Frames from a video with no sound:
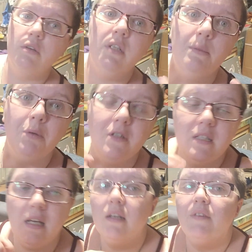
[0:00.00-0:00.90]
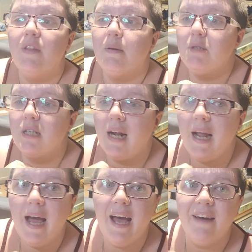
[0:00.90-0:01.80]
30% of them did I
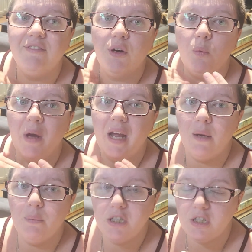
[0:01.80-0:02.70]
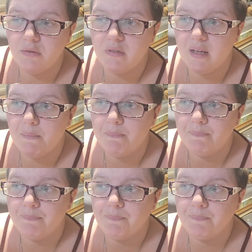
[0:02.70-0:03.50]
have a way I would use them.